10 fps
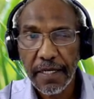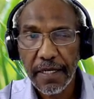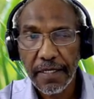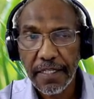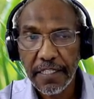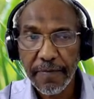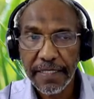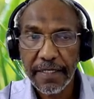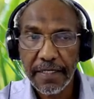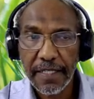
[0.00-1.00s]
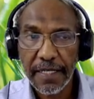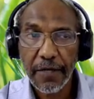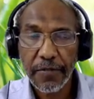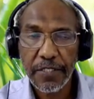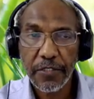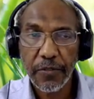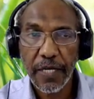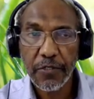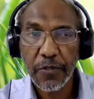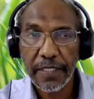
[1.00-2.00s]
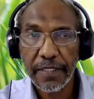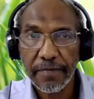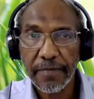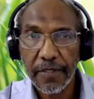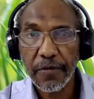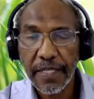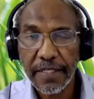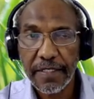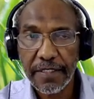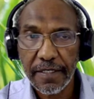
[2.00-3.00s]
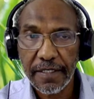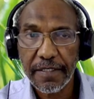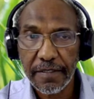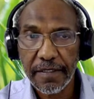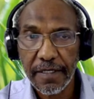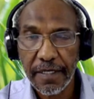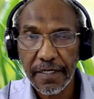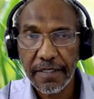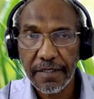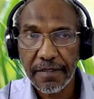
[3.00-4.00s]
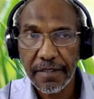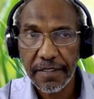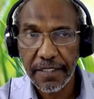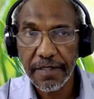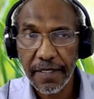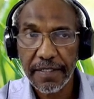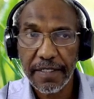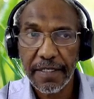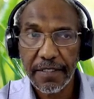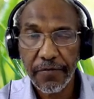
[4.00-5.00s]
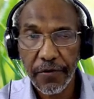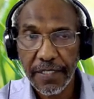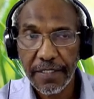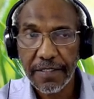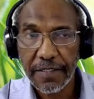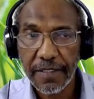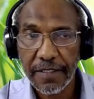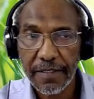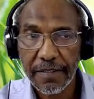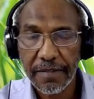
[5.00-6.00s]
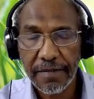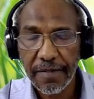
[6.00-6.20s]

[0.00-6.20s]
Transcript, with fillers: Uh, this matrix allows us to actually look at the instructor and interrogate the data for that instructor